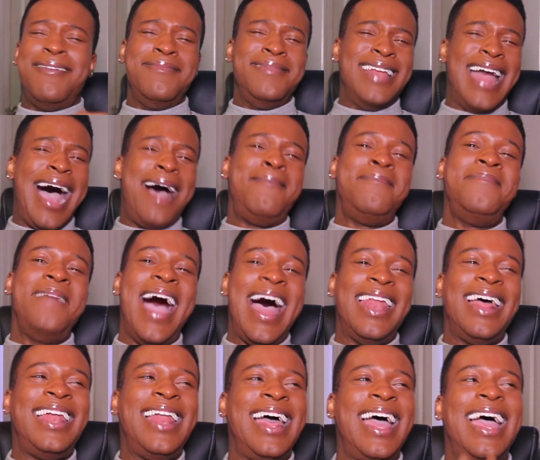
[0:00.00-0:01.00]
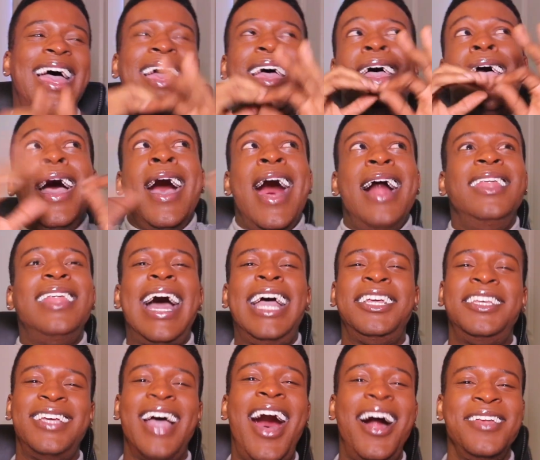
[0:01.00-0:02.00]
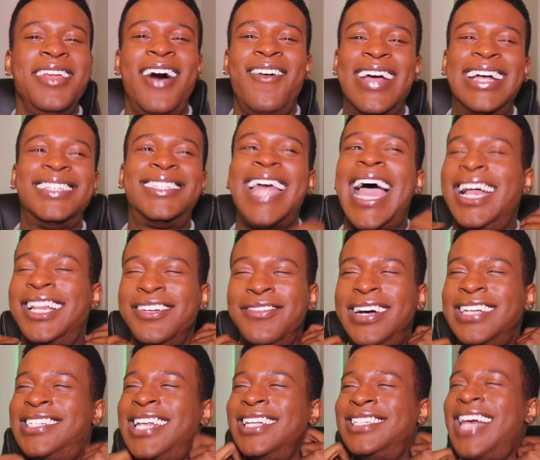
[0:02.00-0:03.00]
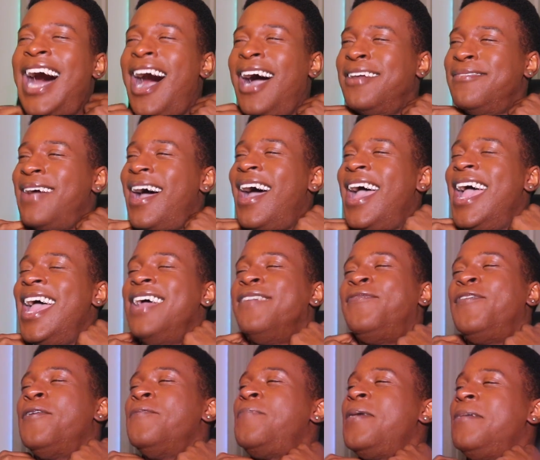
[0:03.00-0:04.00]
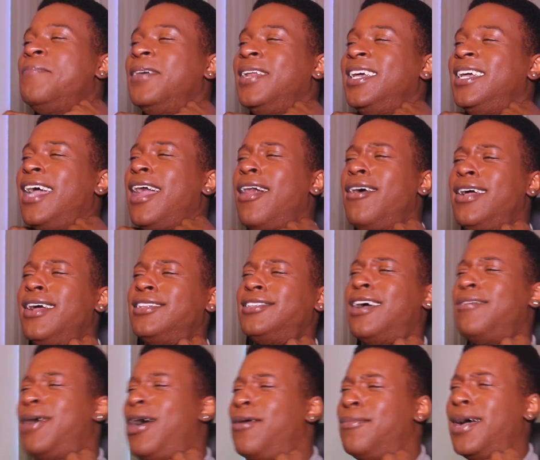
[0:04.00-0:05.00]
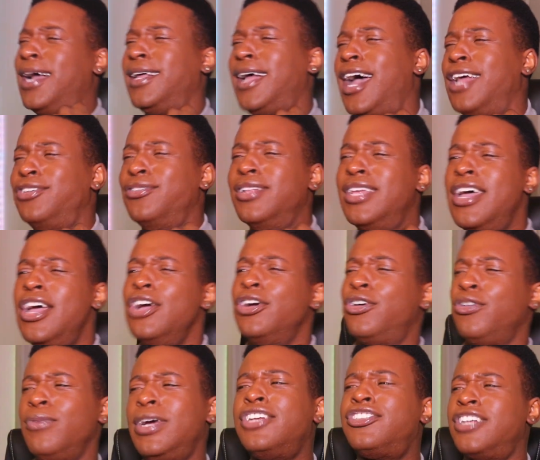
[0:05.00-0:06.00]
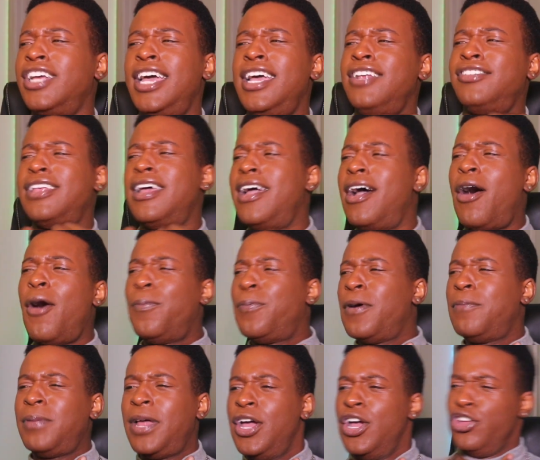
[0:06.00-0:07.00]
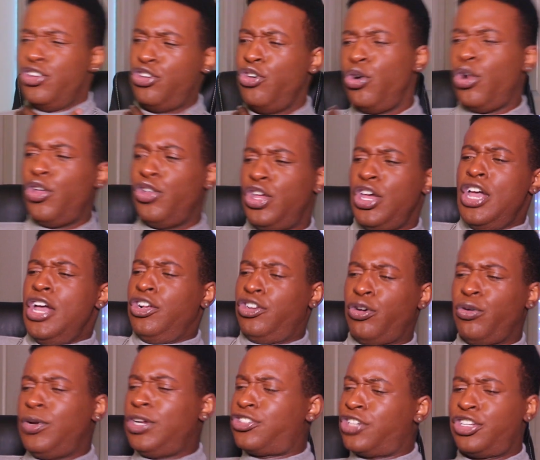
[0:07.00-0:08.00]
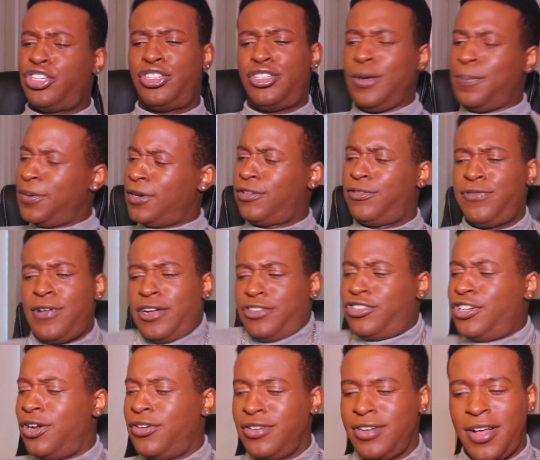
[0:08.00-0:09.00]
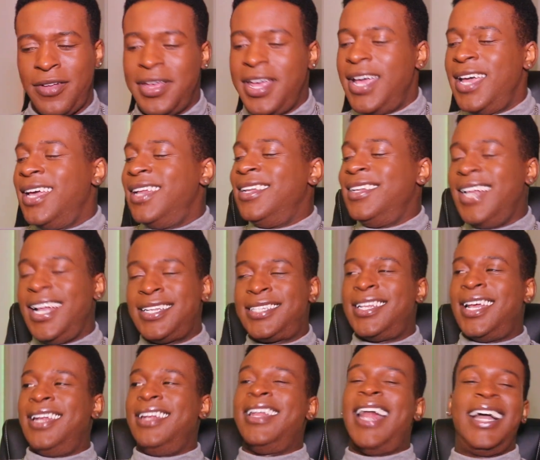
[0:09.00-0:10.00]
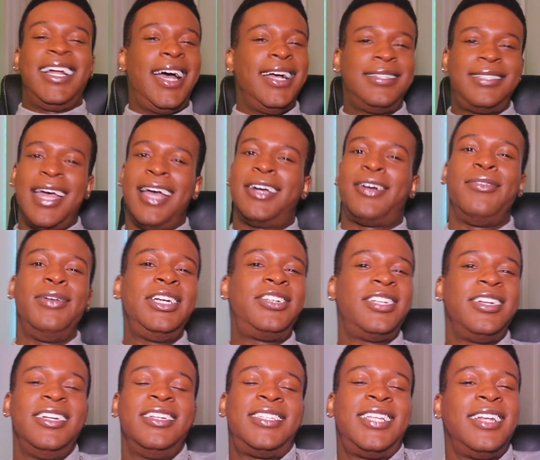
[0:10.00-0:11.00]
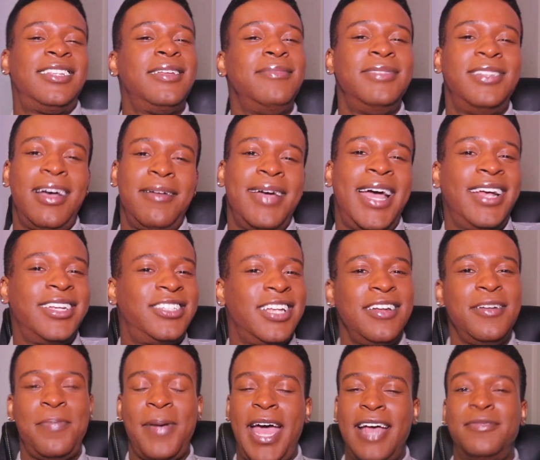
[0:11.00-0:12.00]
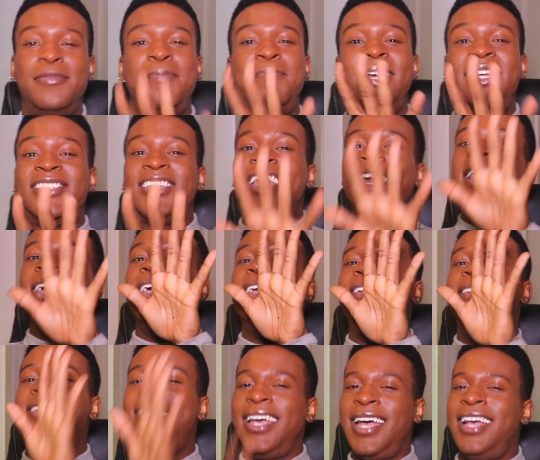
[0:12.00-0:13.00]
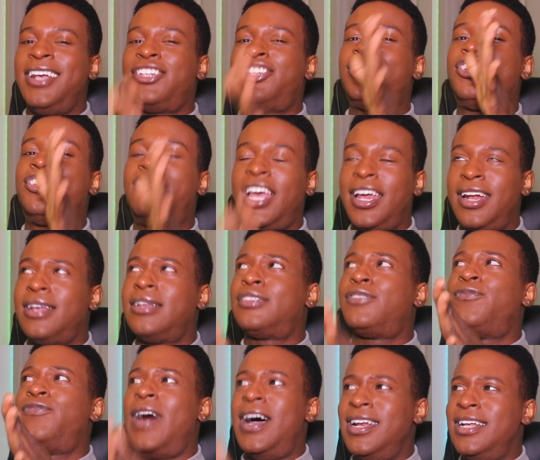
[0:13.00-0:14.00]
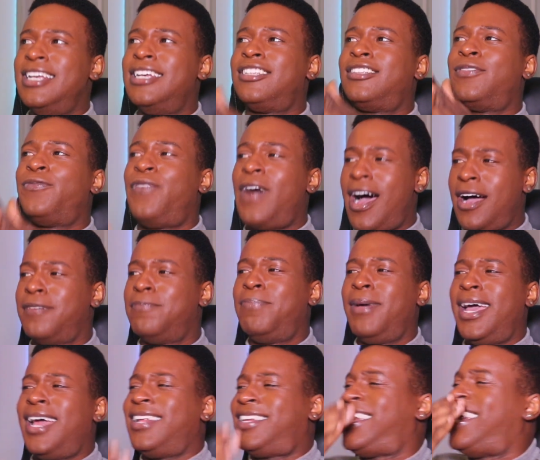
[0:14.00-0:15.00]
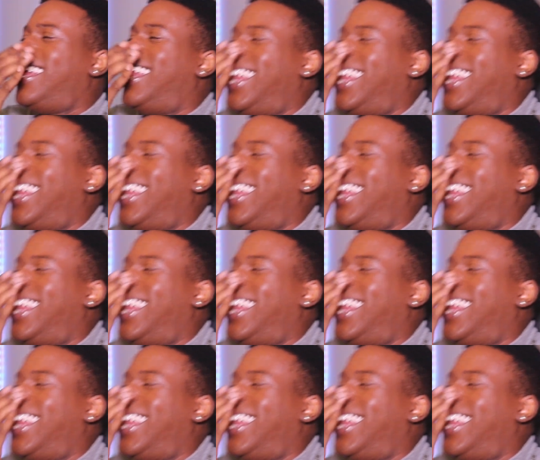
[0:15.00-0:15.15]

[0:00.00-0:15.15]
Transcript: am not mad at it. Like y'all know exactly what she talking about for people to get on here talking about, oh my God, you, Caresha is it Oprah, but you Caresha, stupid as fuck, she don't know. Listen, like I said, Caresha just said some dumb ass shit in past, but bitch, this shit is funny as fuck, bitch.